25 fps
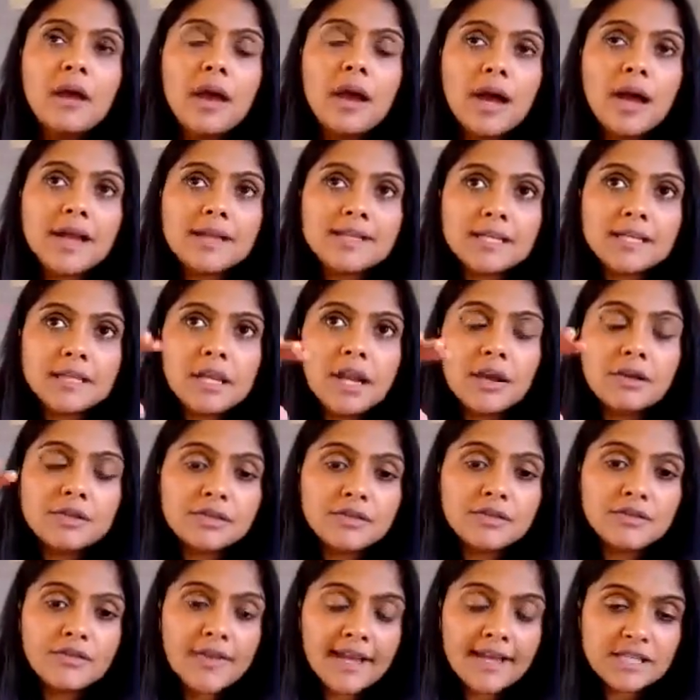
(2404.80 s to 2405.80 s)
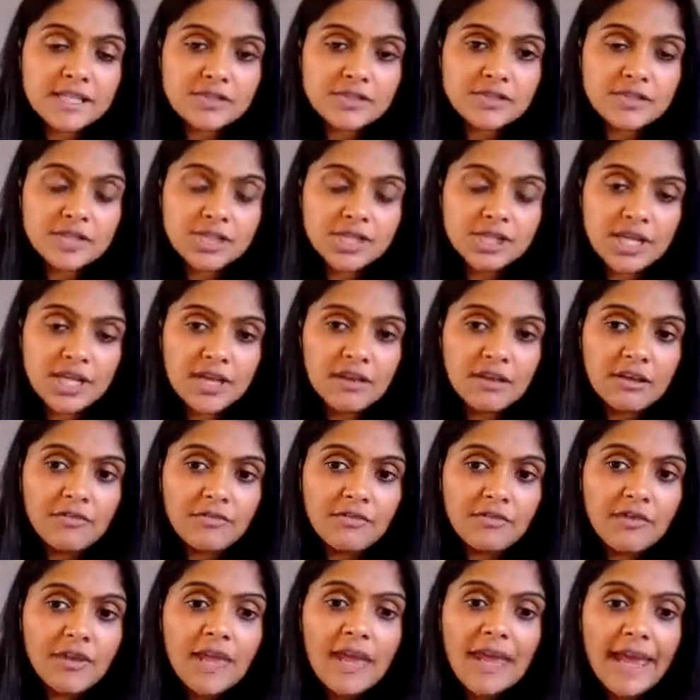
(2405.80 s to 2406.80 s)
I did loads of extra
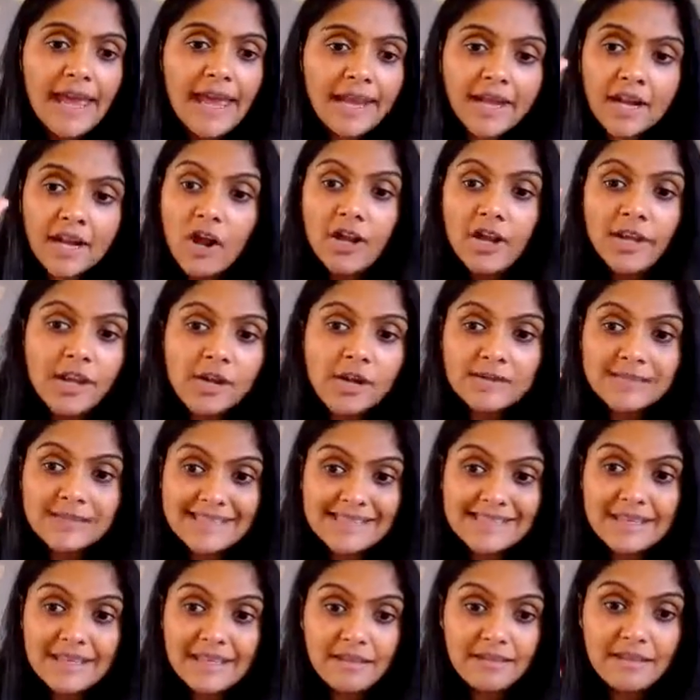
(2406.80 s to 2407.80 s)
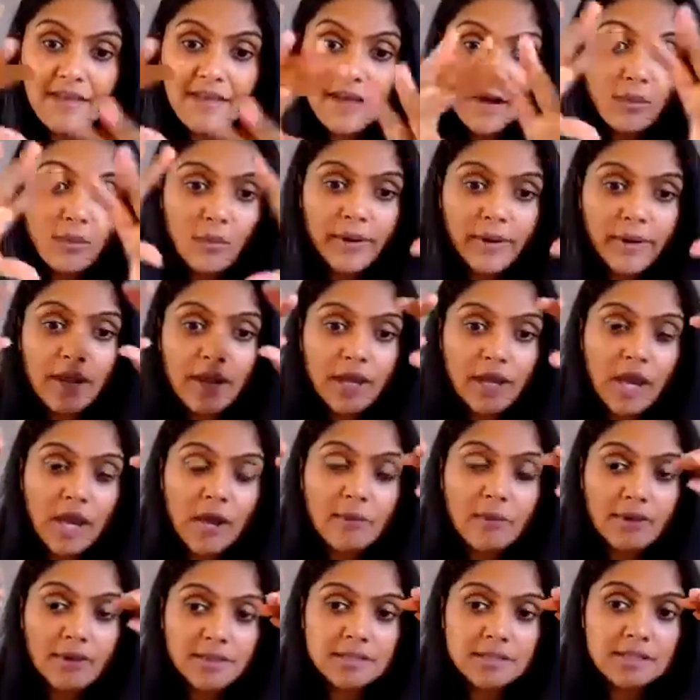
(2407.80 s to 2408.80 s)
shifts, and I can't see that when I go
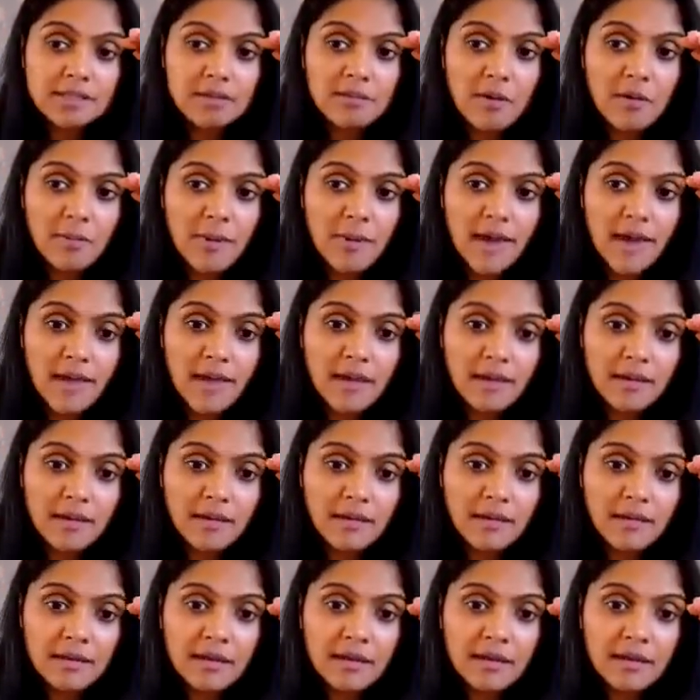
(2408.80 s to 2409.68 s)
into my pay.